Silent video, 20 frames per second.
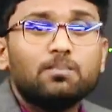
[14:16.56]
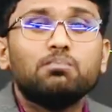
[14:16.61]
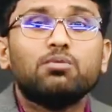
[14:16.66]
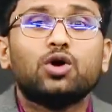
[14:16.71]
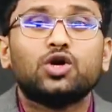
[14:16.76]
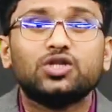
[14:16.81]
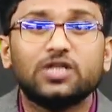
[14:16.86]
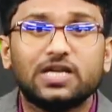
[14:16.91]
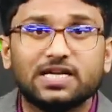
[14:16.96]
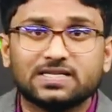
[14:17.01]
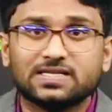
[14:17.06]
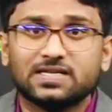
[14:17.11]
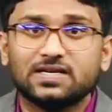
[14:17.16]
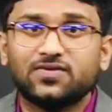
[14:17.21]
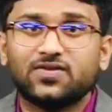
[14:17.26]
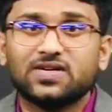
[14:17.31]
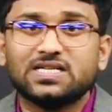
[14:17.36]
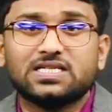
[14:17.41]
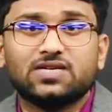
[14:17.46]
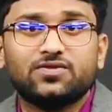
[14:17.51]
modulus.
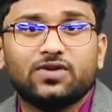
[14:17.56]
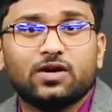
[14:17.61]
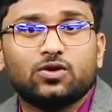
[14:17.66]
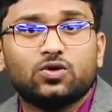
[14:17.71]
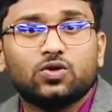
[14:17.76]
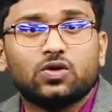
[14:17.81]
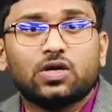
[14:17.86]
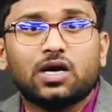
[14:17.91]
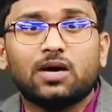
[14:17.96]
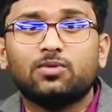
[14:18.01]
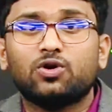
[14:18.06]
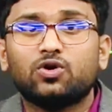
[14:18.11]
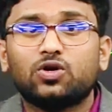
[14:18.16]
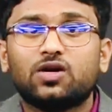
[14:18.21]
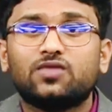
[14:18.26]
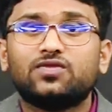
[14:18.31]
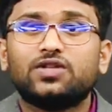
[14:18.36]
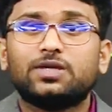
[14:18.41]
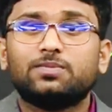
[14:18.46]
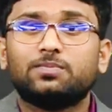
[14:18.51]
First we have to come
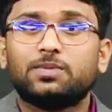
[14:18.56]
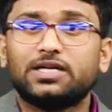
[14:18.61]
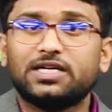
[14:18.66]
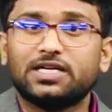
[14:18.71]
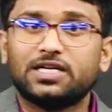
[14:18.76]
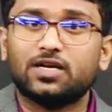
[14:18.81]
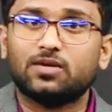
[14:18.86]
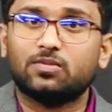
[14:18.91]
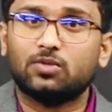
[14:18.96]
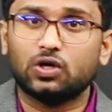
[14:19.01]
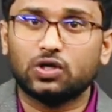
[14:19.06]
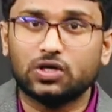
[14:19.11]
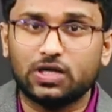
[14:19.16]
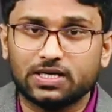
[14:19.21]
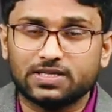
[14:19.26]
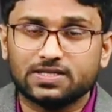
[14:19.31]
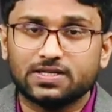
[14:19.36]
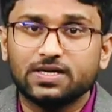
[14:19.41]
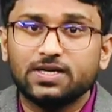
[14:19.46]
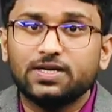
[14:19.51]
out of that particular
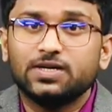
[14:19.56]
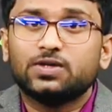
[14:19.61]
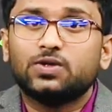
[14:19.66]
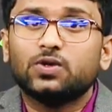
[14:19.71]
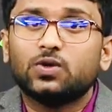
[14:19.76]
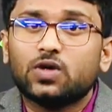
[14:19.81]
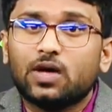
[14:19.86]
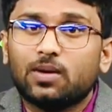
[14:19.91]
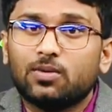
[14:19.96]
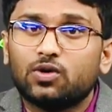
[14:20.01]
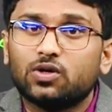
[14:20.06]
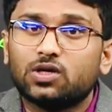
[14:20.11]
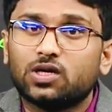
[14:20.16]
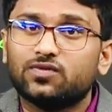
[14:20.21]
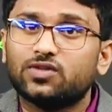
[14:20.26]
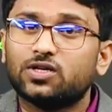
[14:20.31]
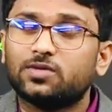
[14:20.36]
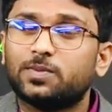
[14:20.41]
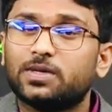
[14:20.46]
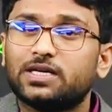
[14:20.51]
modulus. To come out
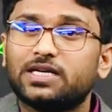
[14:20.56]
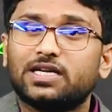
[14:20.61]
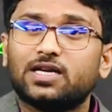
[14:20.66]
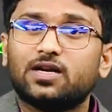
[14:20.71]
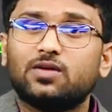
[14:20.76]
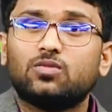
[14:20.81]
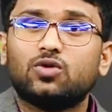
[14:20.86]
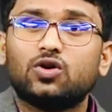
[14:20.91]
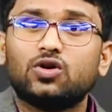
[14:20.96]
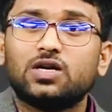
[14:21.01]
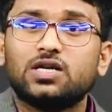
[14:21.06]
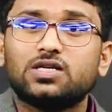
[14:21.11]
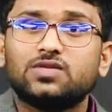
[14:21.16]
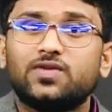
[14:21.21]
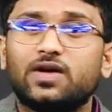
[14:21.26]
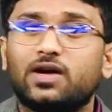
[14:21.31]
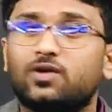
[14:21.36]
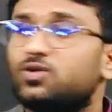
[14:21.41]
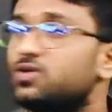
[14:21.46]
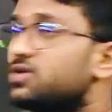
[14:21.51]
of that particular modulus,
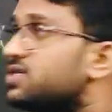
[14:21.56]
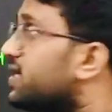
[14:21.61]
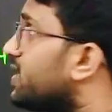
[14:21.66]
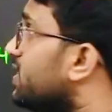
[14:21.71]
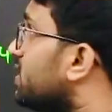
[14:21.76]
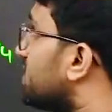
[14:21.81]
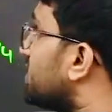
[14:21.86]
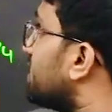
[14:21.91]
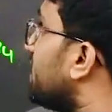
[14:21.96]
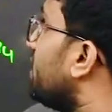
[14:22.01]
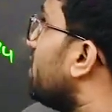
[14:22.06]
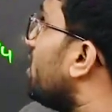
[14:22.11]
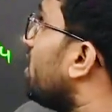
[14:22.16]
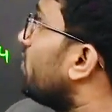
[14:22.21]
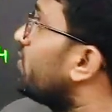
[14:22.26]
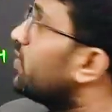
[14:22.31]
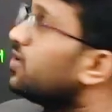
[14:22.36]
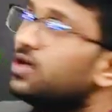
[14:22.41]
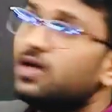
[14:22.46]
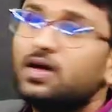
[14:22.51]
we have to check the sign
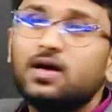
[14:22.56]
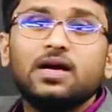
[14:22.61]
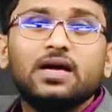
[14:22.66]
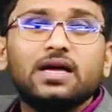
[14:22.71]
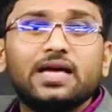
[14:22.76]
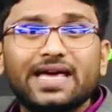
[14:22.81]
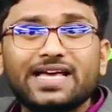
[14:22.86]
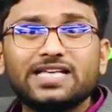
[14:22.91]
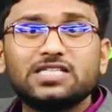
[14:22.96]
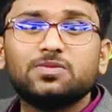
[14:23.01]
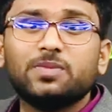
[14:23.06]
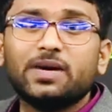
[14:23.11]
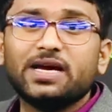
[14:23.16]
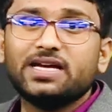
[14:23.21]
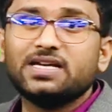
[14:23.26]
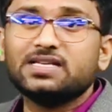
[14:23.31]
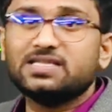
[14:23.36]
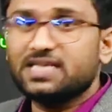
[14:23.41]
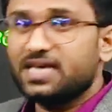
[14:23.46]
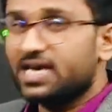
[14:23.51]
of x
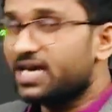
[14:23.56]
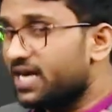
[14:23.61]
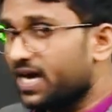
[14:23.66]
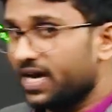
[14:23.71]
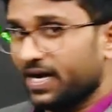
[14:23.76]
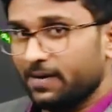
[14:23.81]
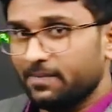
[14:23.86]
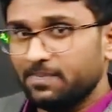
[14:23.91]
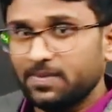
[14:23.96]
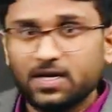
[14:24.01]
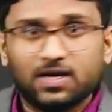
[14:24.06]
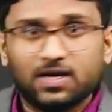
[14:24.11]
minus ai.